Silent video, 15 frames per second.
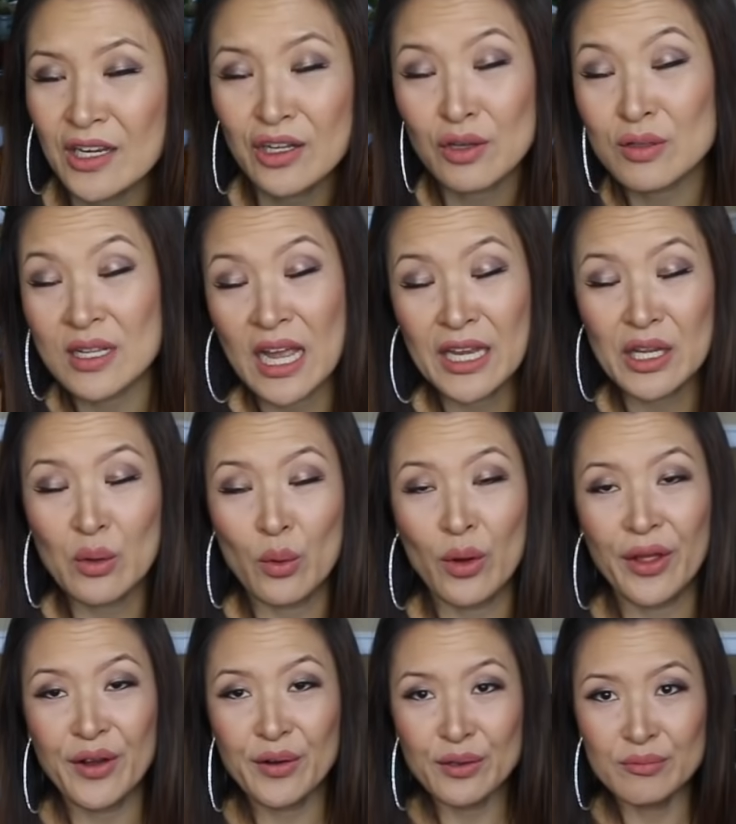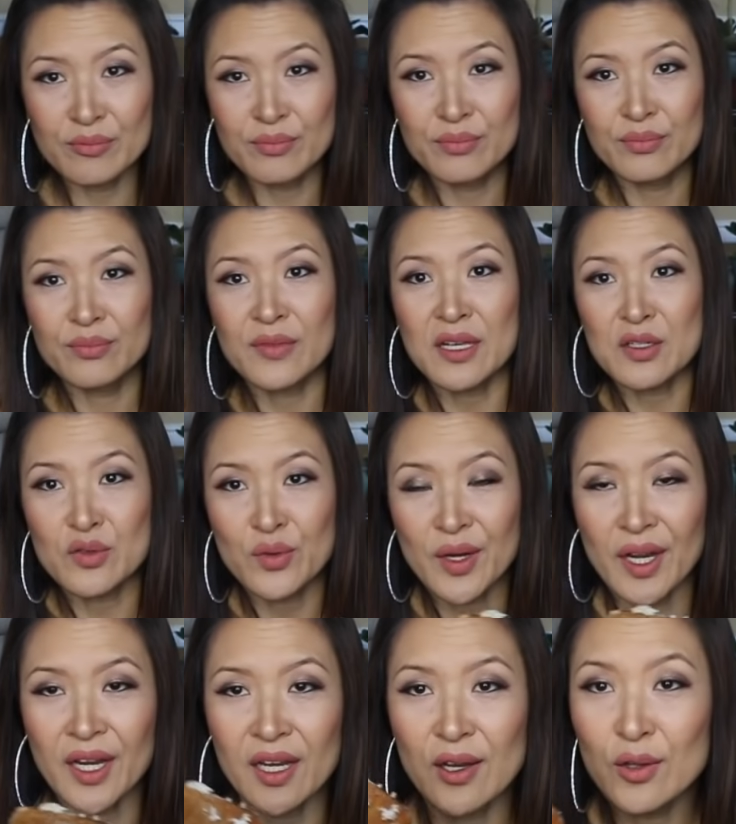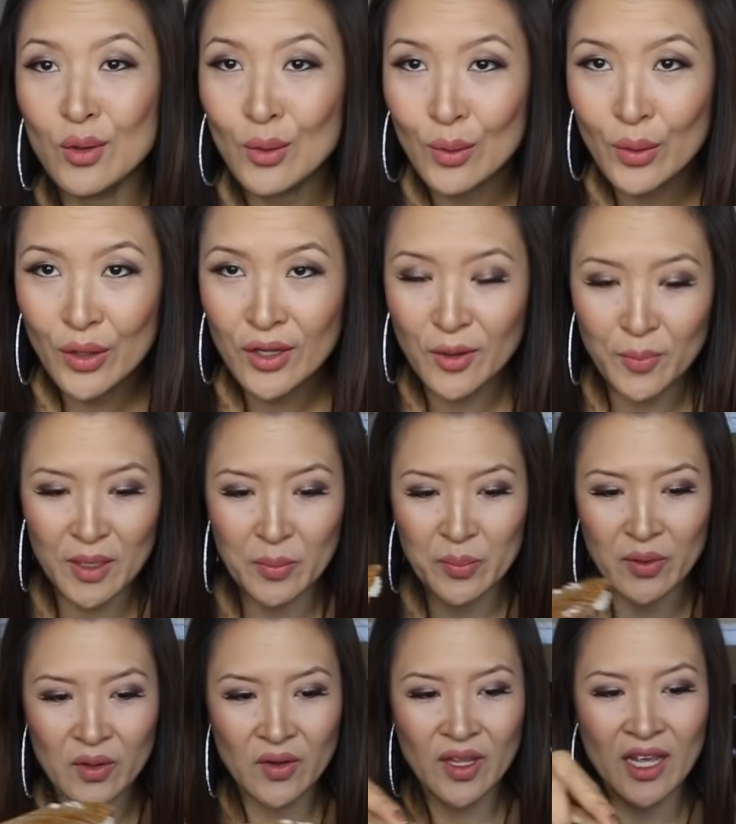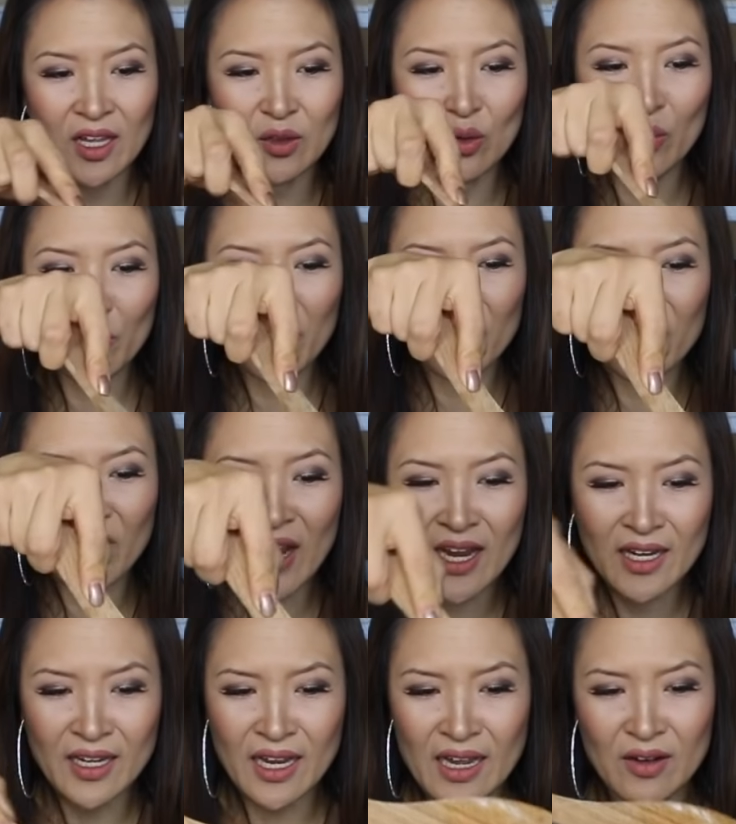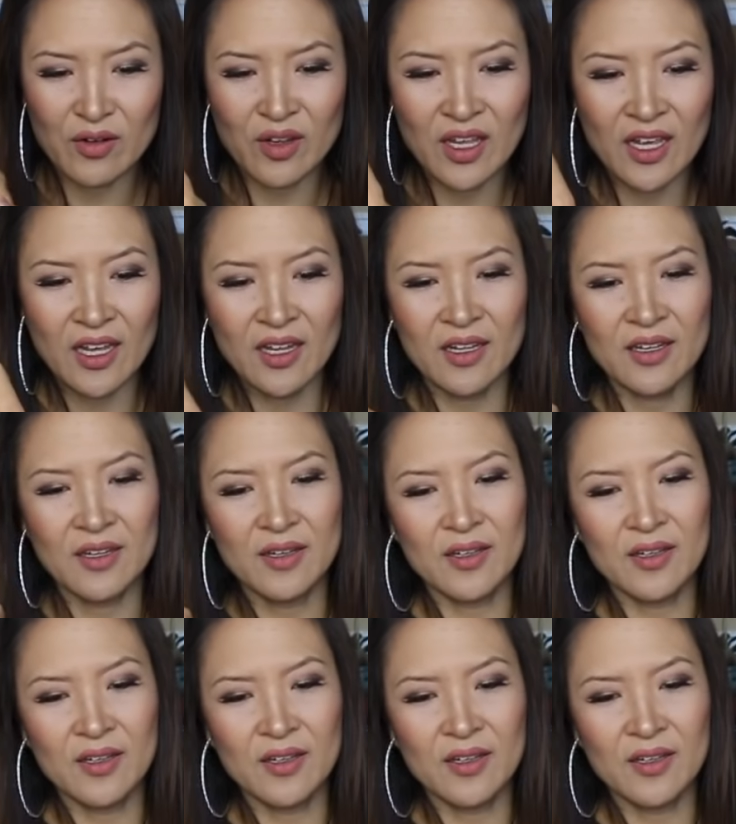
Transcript: didn't use any oil? That's right, no oil people, okay? Don't be frying now, okay?